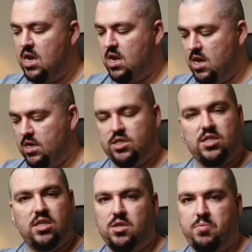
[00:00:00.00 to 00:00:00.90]
It's
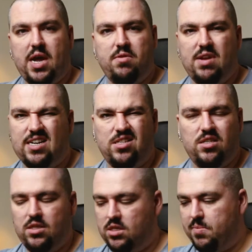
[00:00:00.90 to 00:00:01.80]
£60, less than
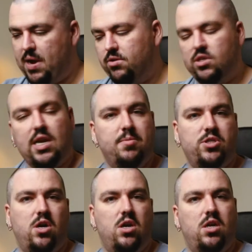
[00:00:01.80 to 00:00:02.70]
£60 on
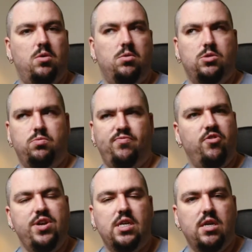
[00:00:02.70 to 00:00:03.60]
Amazon. It was
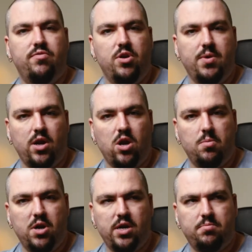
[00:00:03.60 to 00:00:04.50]
free delivery when I
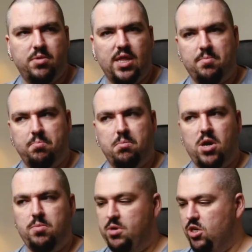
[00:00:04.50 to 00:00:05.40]
got mine, but that
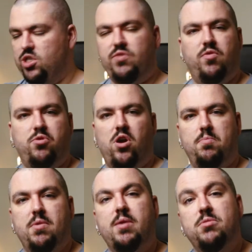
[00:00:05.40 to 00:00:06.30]
might be just for
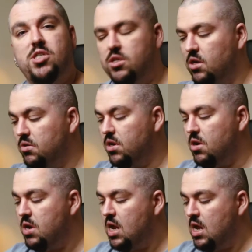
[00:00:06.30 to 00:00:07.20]
Prime members, I don't
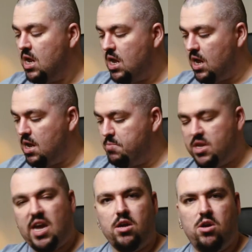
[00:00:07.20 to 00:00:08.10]
know. But
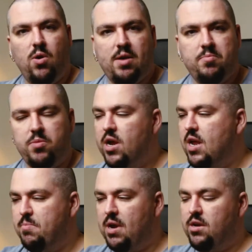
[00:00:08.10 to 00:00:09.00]
yeah, go out and buy
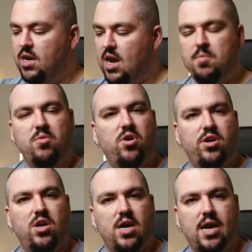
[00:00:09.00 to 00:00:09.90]
it, mount your camera
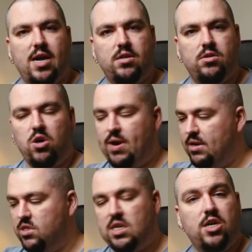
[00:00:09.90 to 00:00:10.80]
on you, and go out
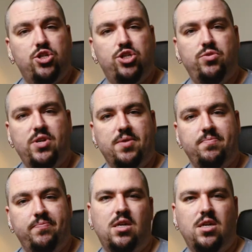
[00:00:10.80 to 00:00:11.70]
and start
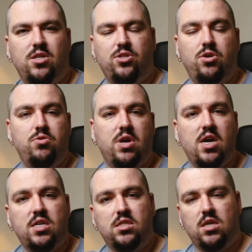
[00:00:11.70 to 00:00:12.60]
shooting. So
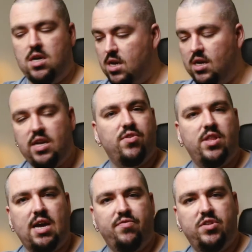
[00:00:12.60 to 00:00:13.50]
guys, I'll leave it
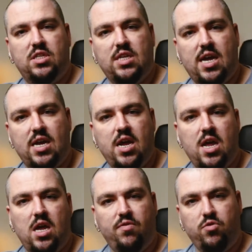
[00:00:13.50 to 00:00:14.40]
at that for today.
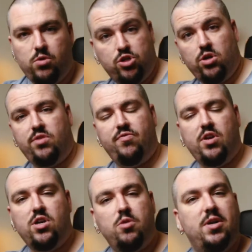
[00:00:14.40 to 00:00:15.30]
If you enjoyed the
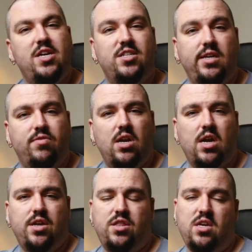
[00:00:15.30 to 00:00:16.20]
video, please leave a
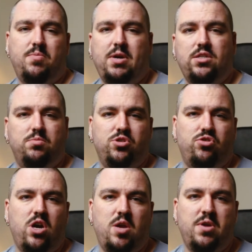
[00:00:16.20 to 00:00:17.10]
like, think about
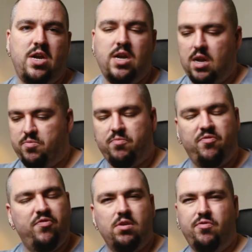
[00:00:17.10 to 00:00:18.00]
subscribing, and
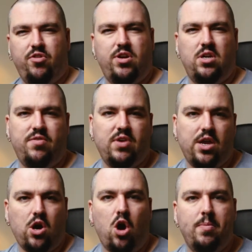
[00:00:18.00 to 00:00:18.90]
feel free to leave any
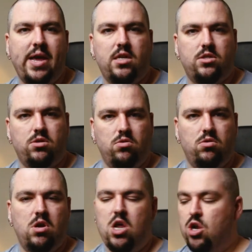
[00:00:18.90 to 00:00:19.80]
comments
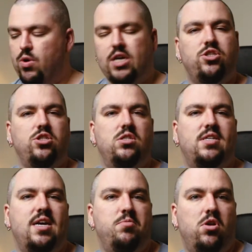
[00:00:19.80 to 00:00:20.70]
or questions
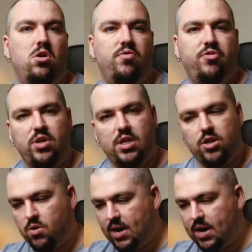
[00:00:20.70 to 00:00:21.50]
down below if you need to know